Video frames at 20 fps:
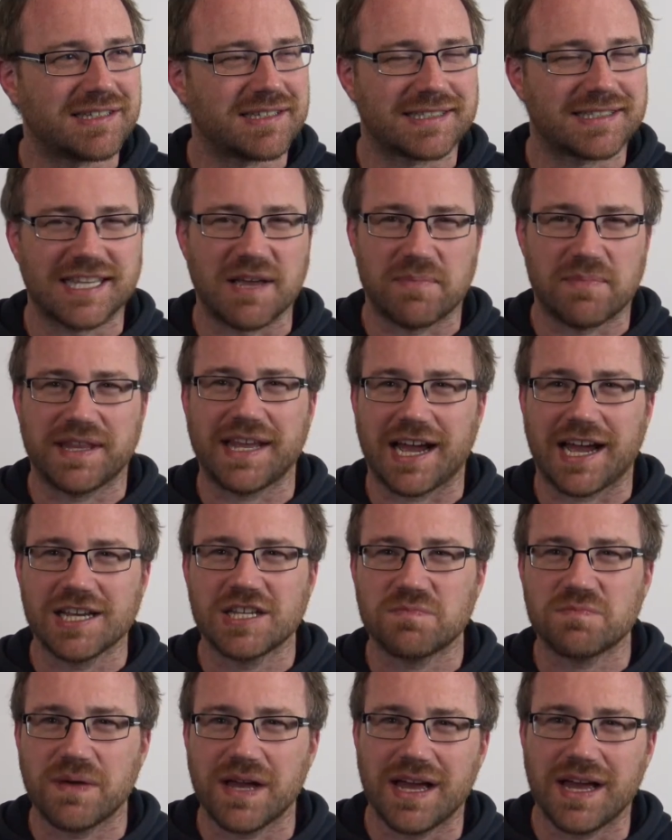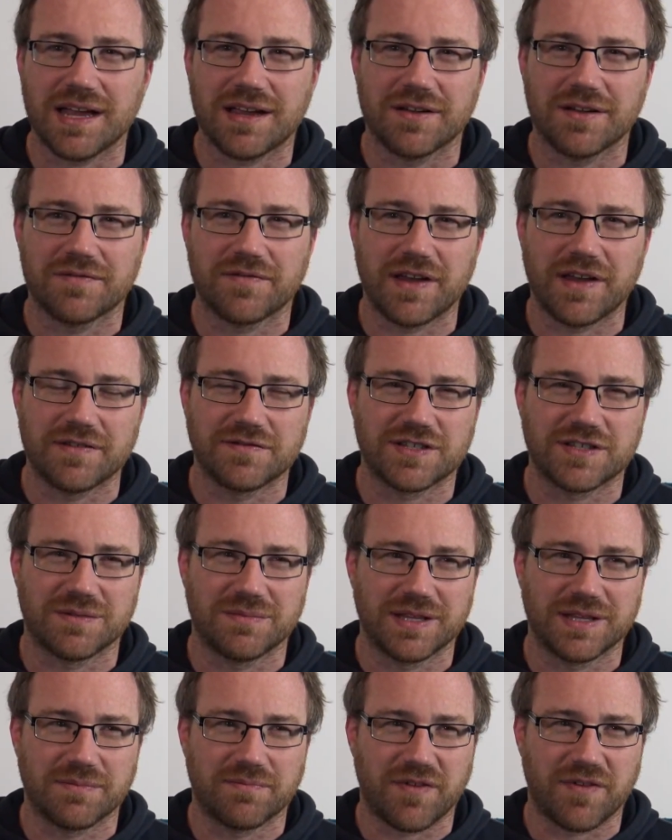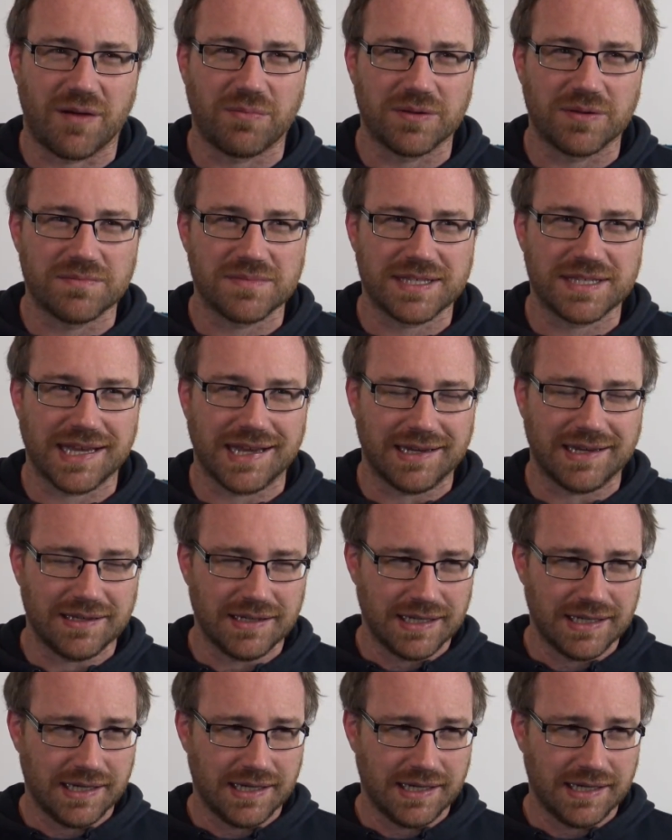the tip of the iceberg of some of the problems that